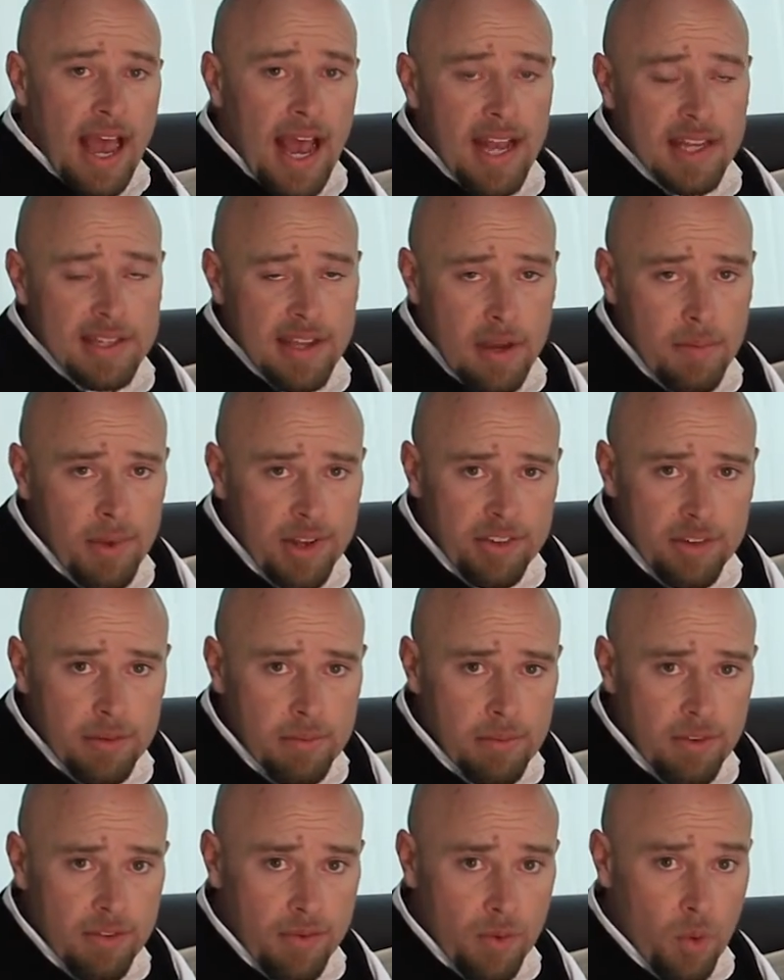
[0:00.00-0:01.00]
As I
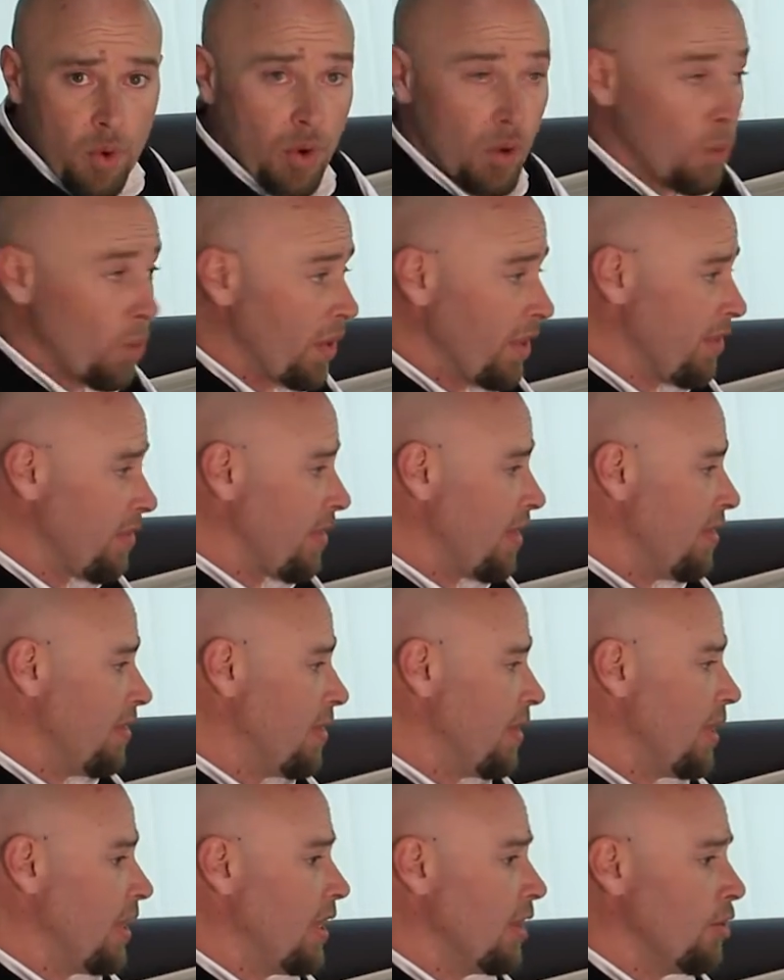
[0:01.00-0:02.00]
mentioned before, with
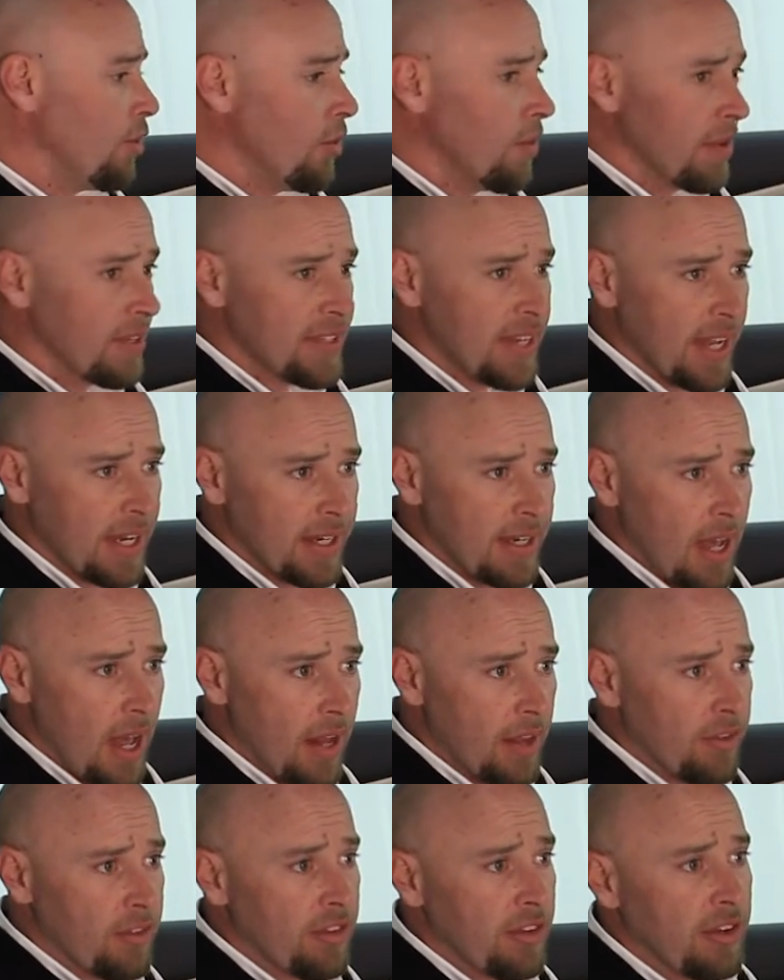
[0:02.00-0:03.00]
the newer
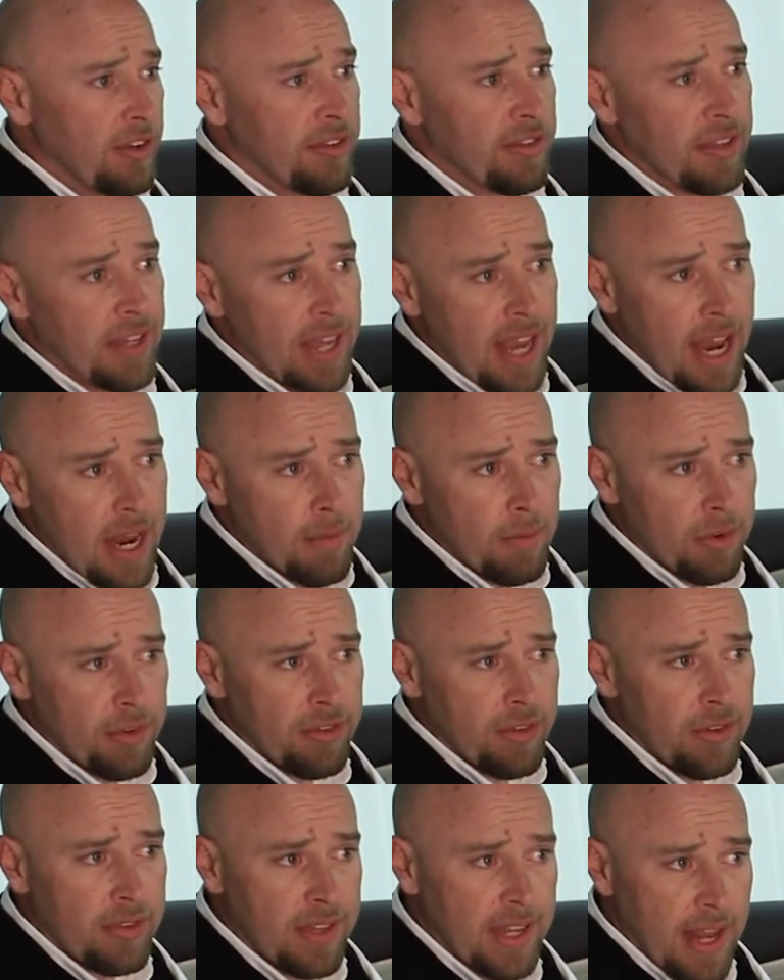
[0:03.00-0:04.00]
technologies, the
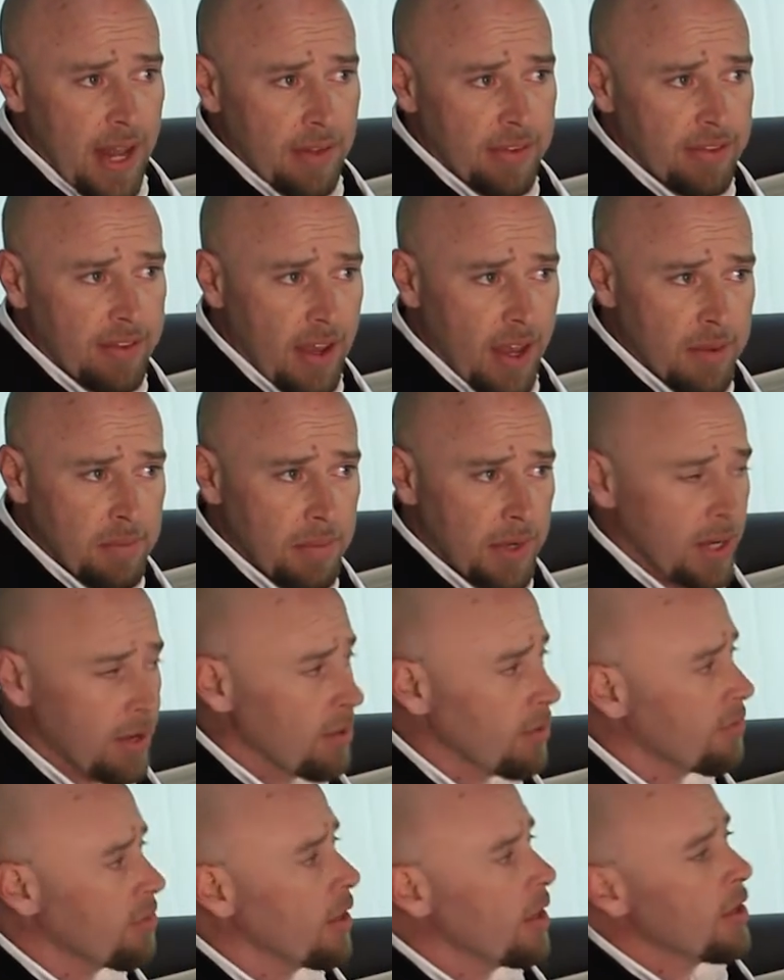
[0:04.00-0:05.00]
cameras on the outside
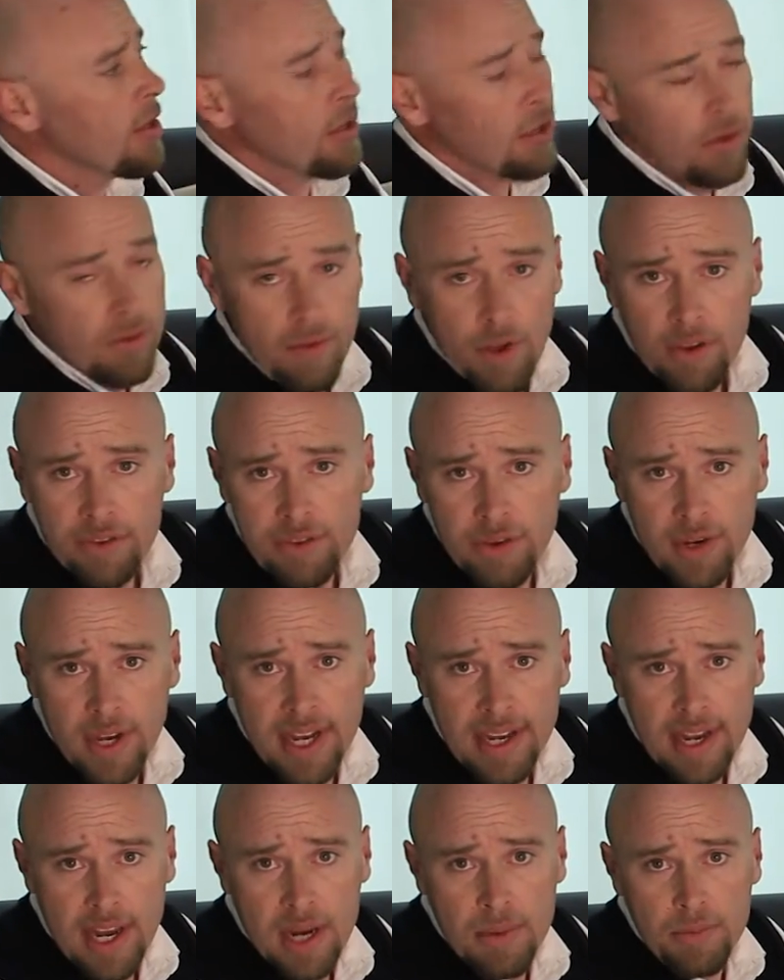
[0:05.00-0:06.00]
mirrors, you've also
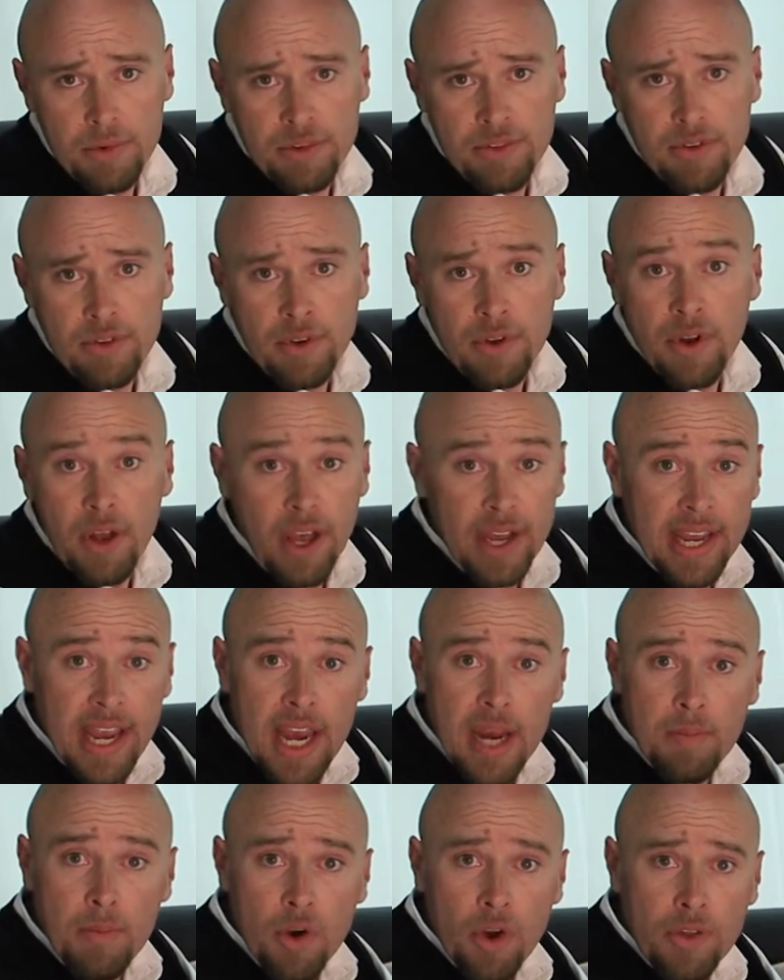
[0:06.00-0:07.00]
got a
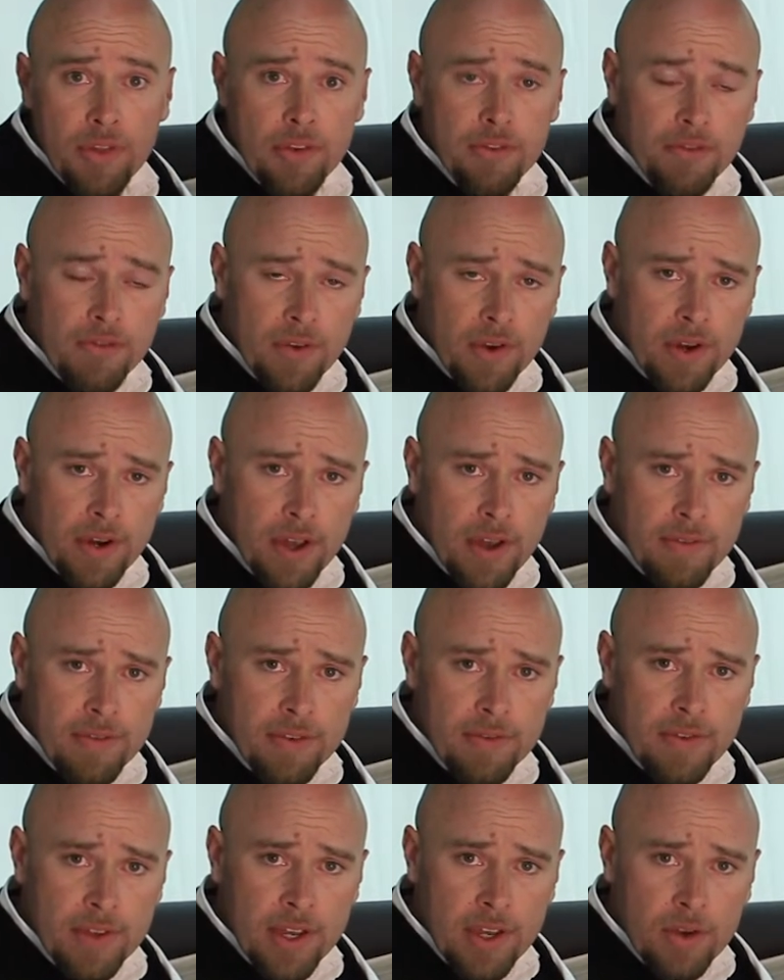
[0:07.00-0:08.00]
camera on the front of
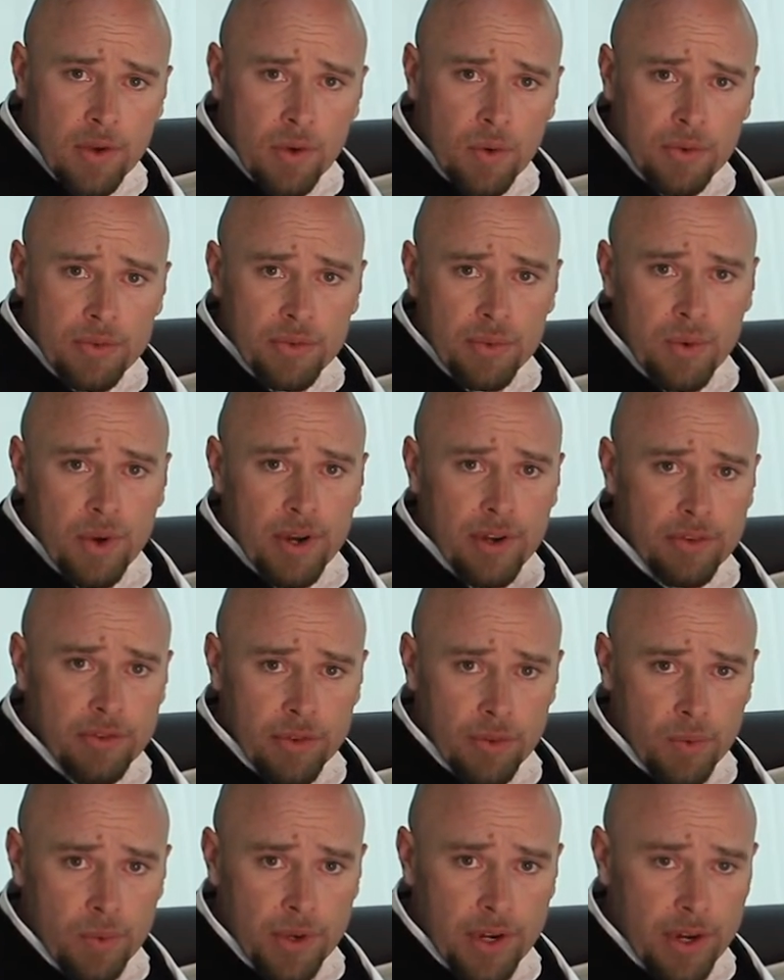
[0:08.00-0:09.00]
the vehicle as well as
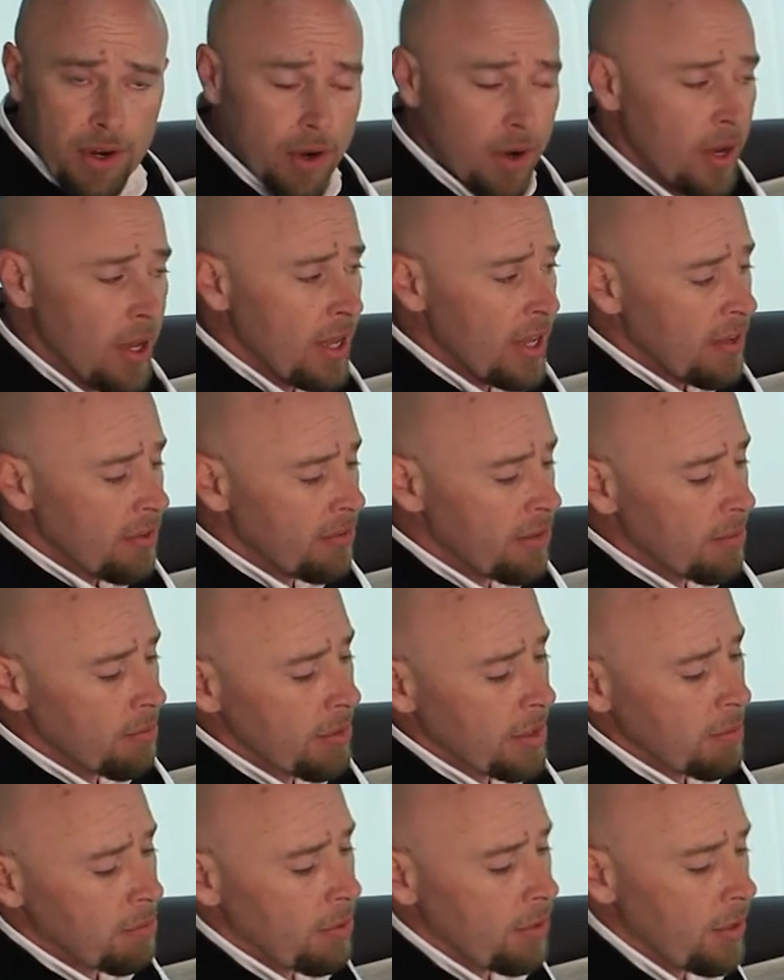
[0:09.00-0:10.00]
the rear.
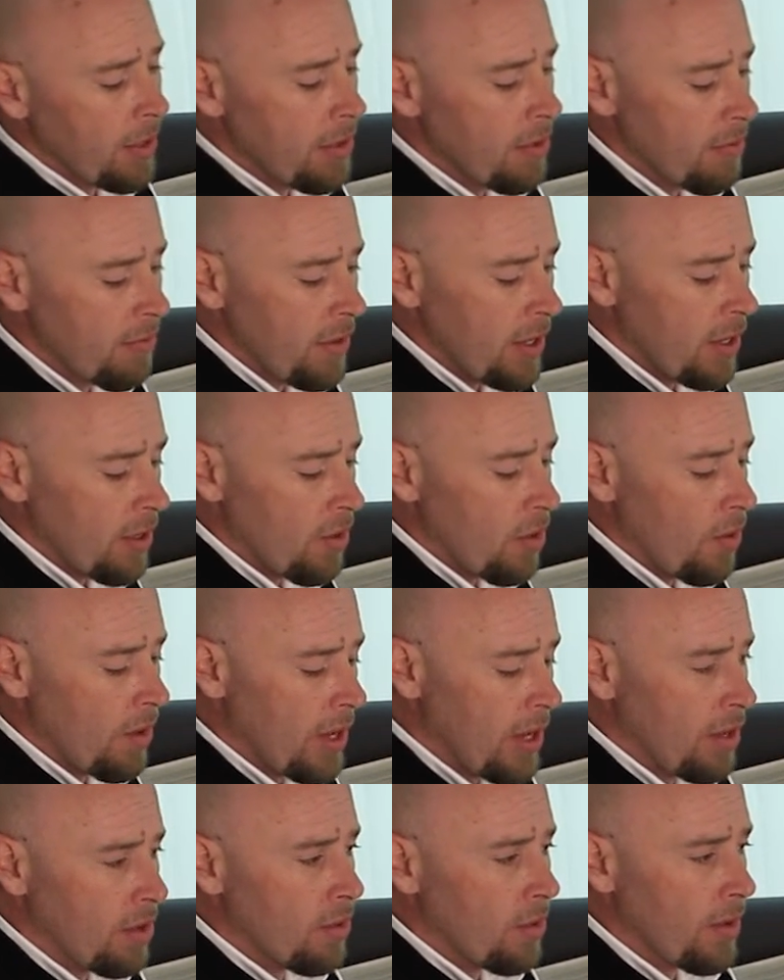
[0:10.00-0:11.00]
Simply putting the vehicle
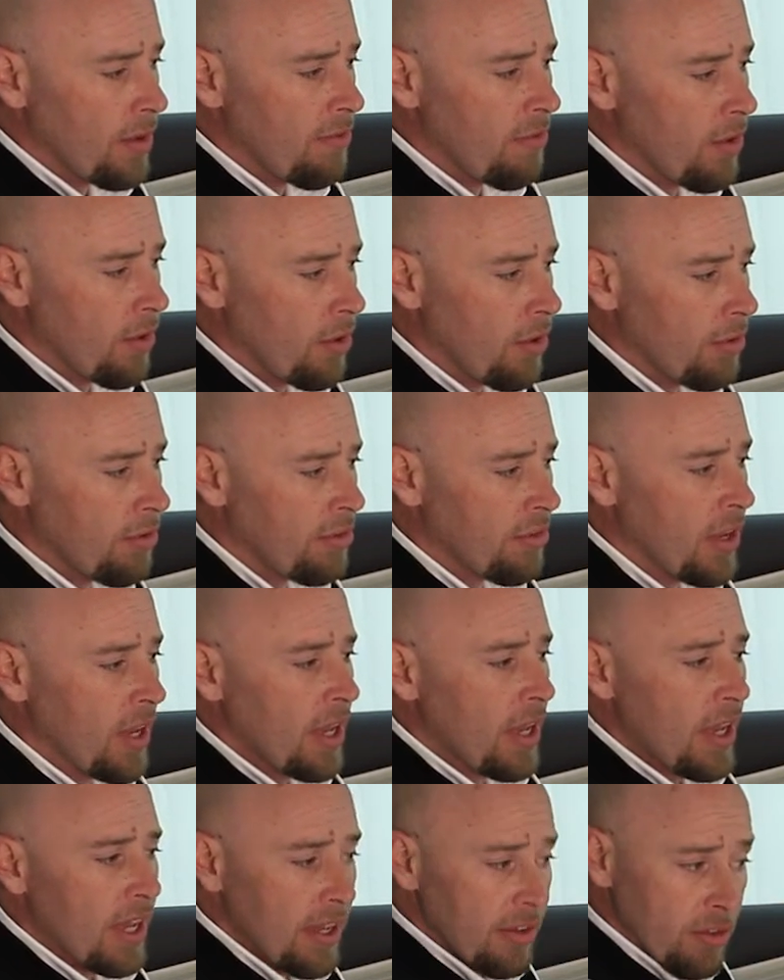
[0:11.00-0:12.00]
into reversed
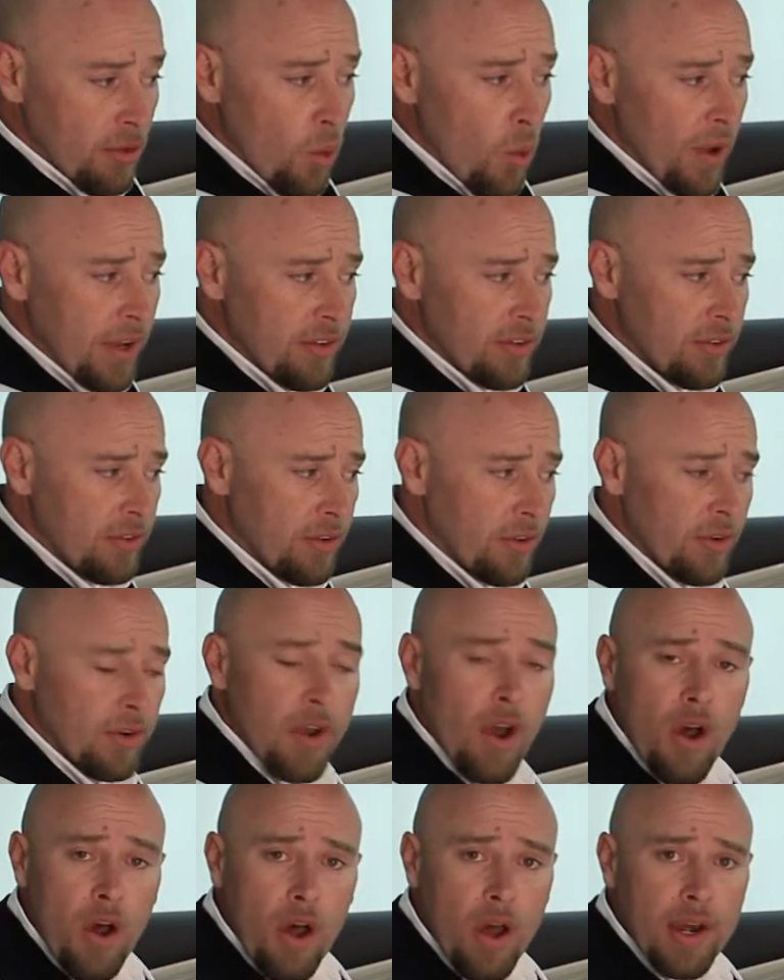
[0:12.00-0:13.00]
is going to
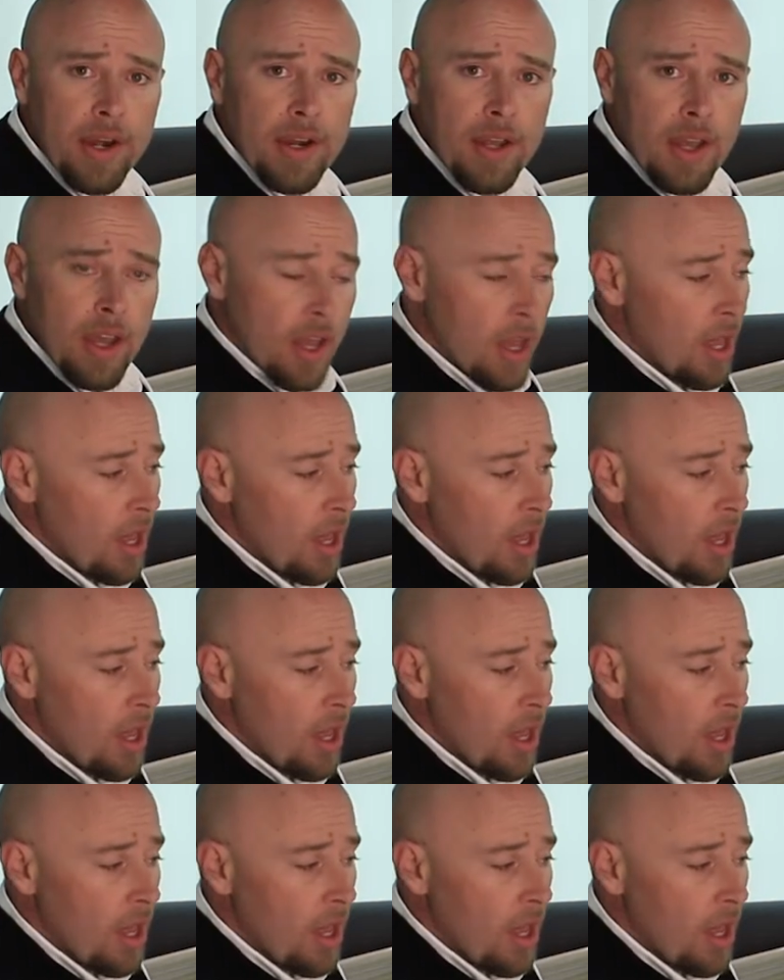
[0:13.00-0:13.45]
turn on